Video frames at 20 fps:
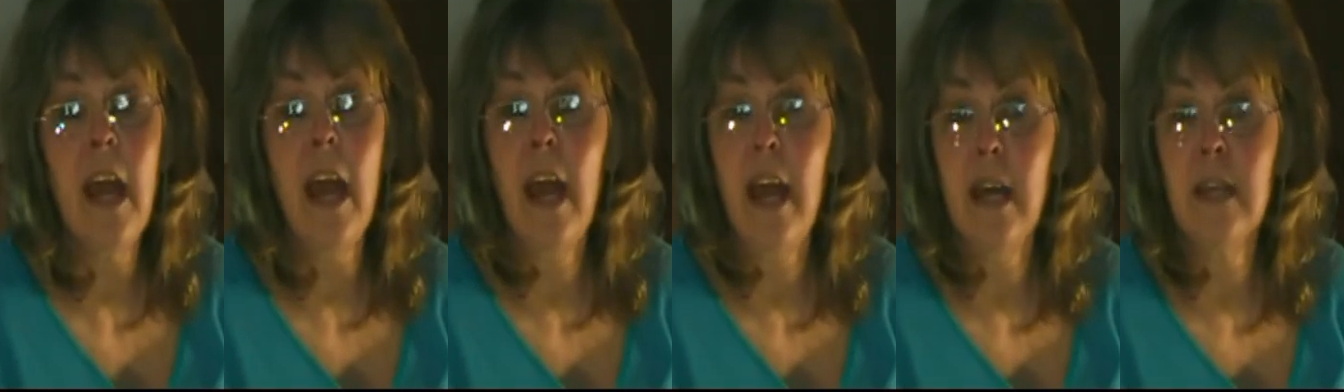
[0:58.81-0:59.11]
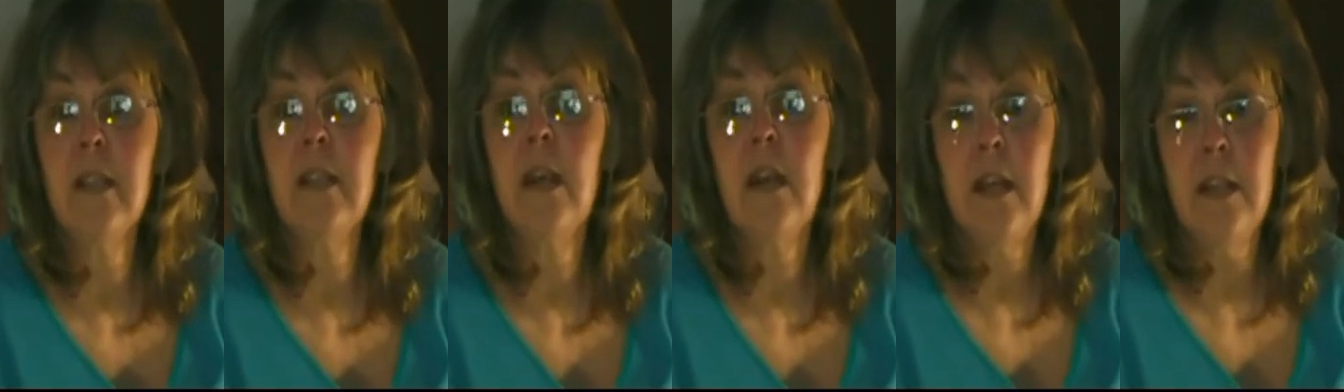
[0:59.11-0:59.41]

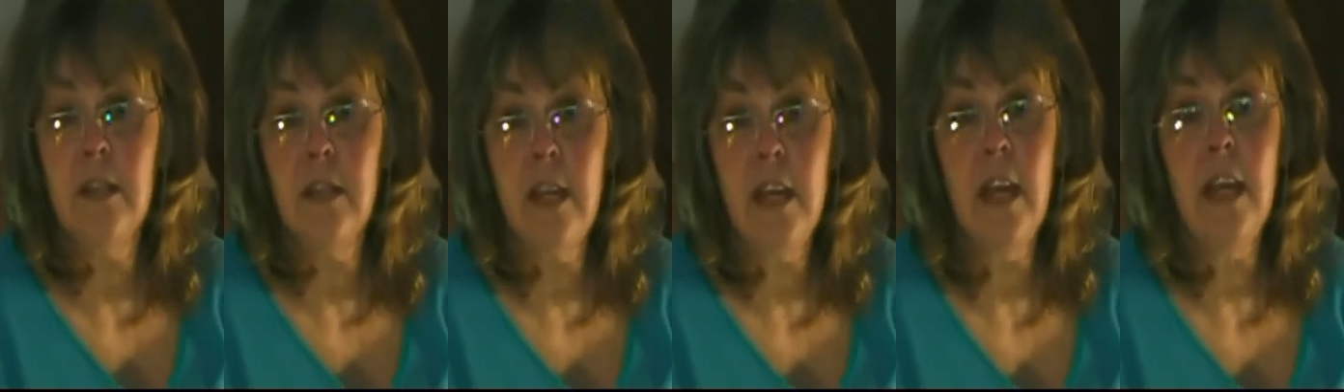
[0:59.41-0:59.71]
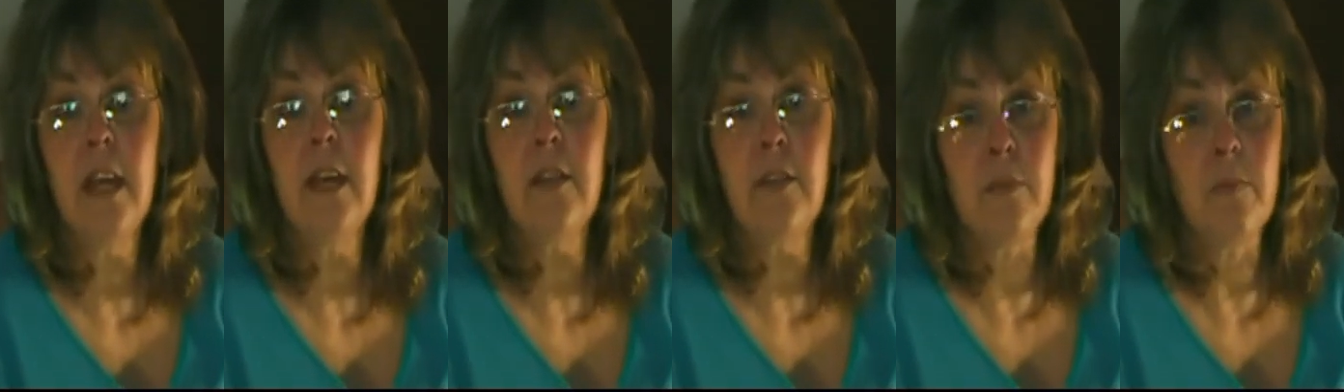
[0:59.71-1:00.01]
as
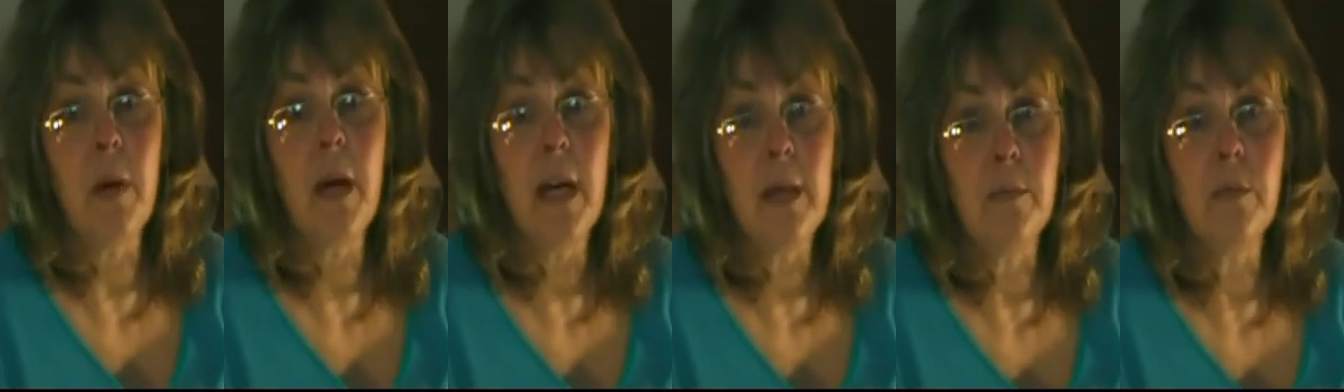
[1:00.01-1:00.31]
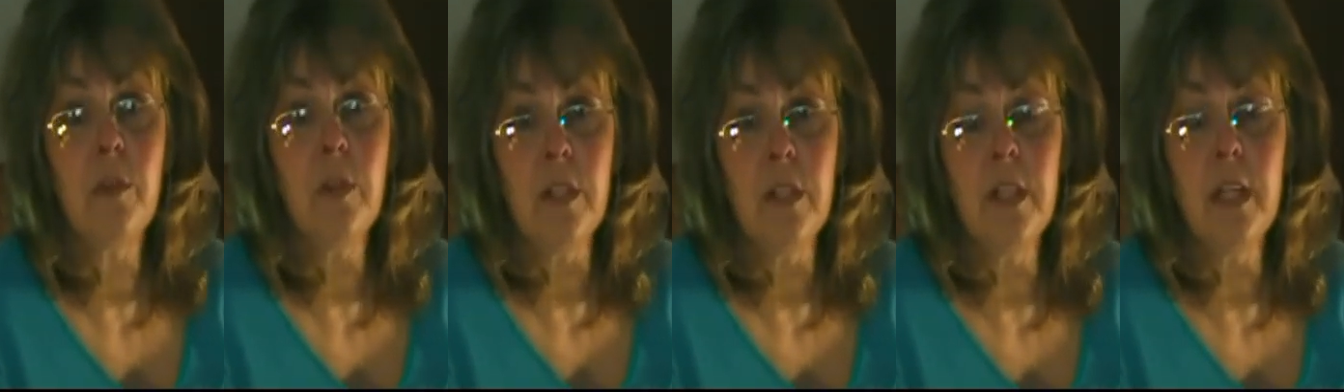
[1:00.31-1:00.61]
saying the Bible
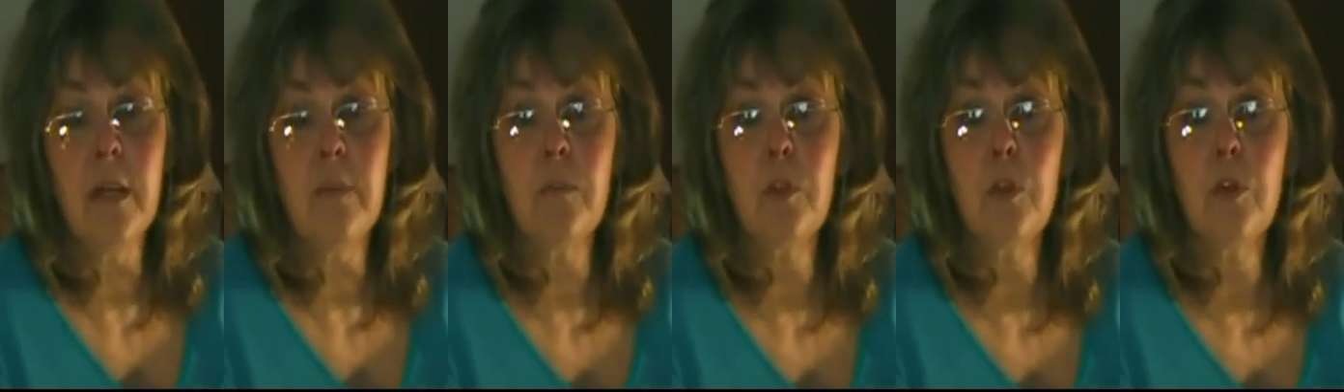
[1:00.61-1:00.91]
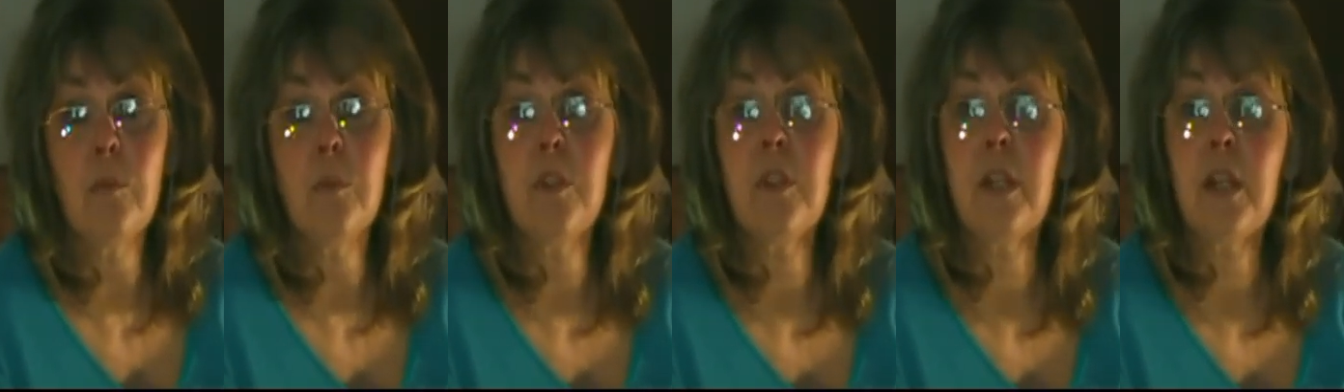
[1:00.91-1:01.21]
condemns
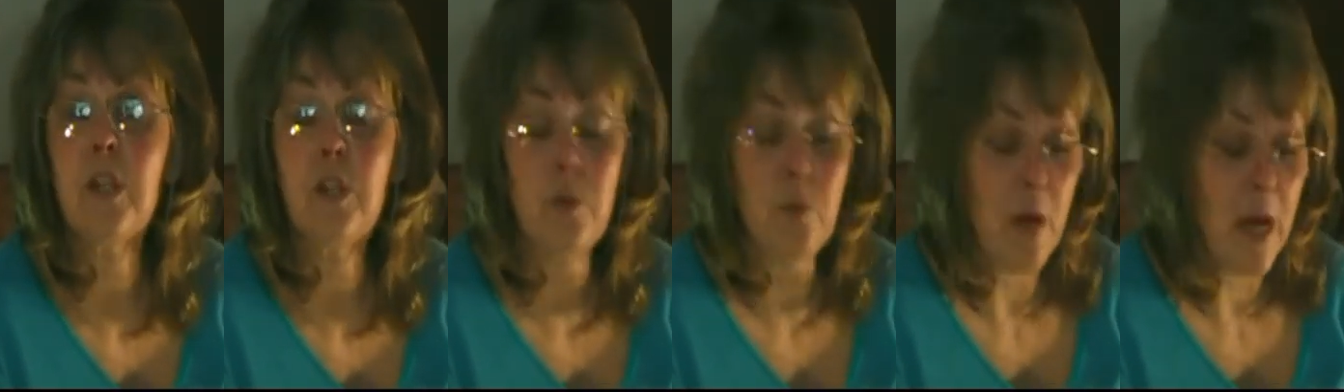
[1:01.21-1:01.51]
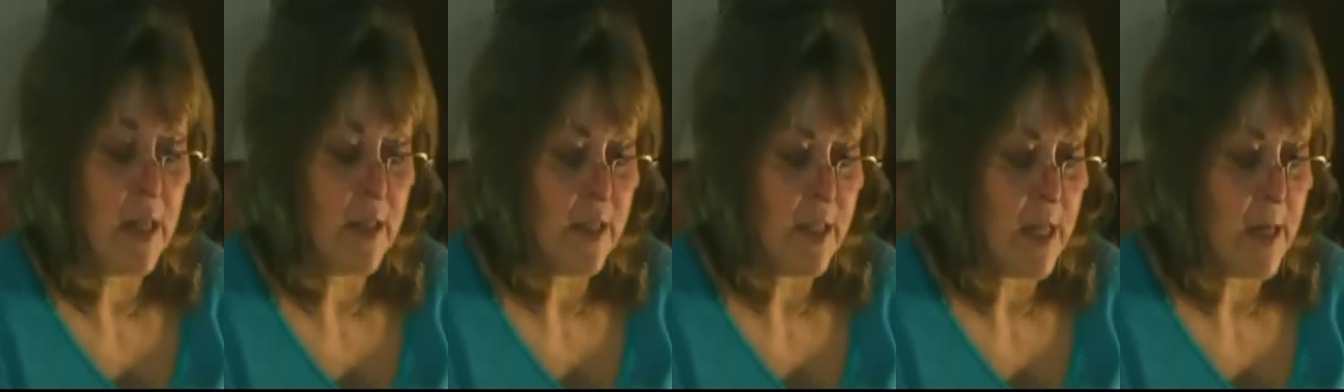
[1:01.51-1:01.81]

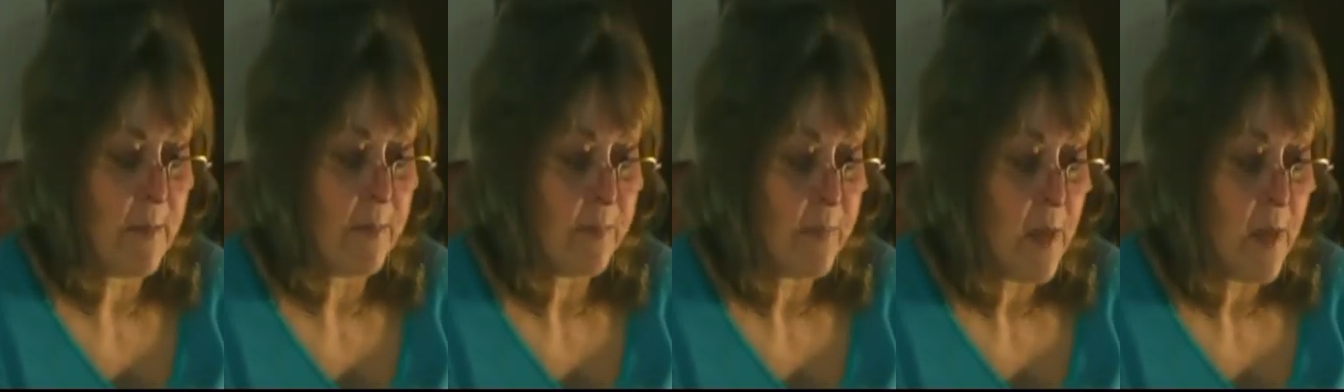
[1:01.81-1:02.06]
homosexuality.